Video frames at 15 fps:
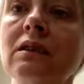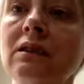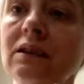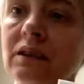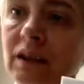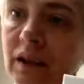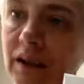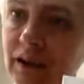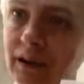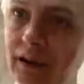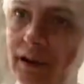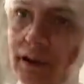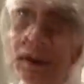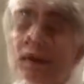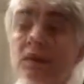like
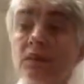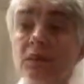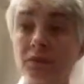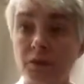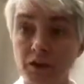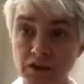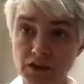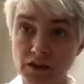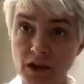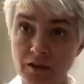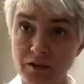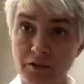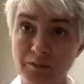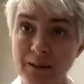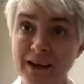that. The first half
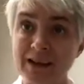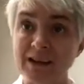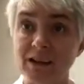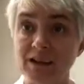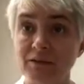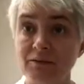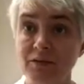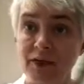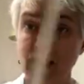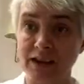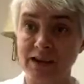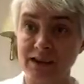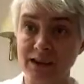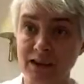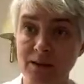of Mexican
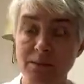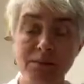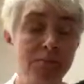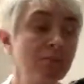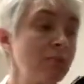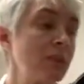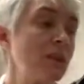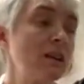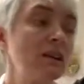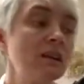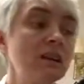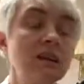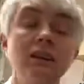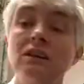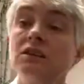Fiesta
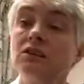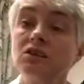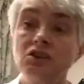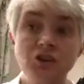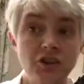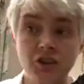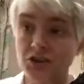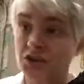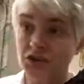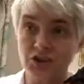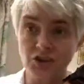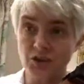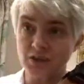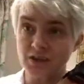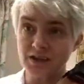just
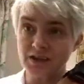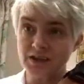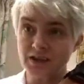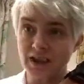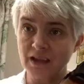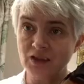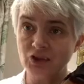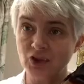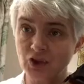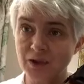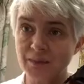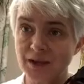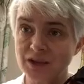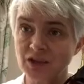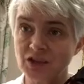uses that G
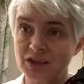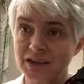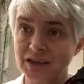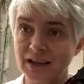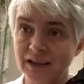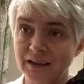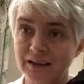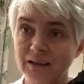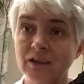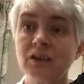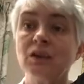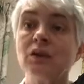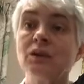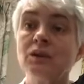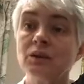major scale
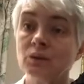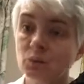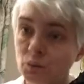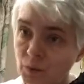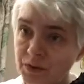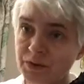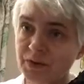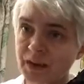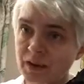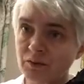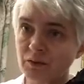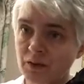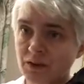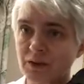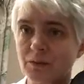with that
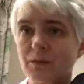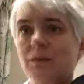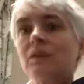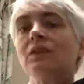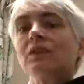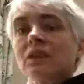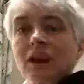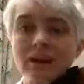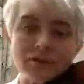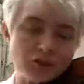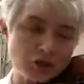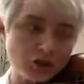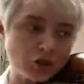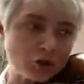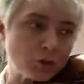rhythm that I've
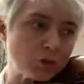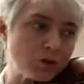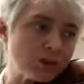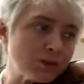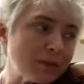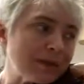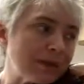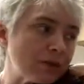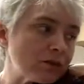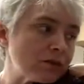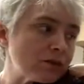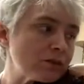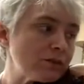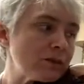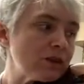just talked about.
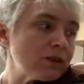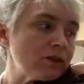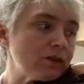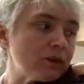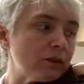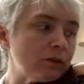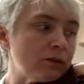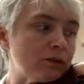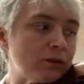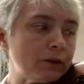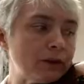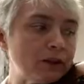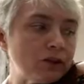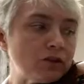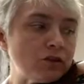So
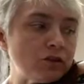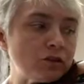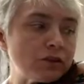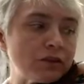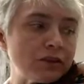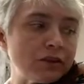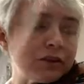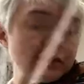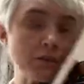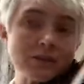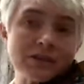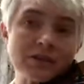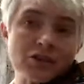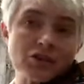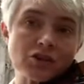find your third
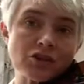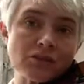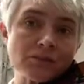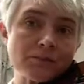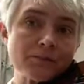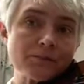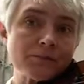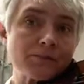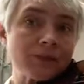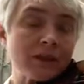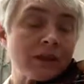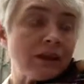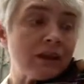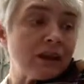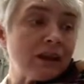position
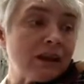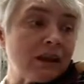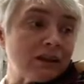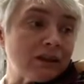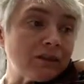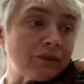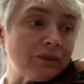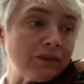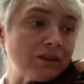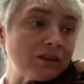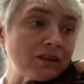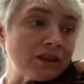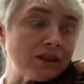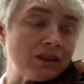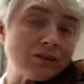and the first
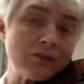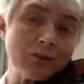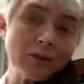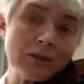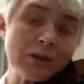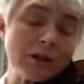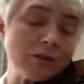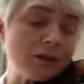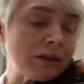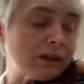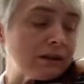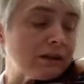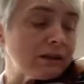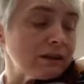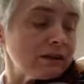half will go
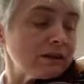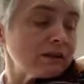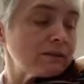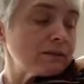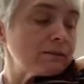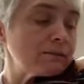like this.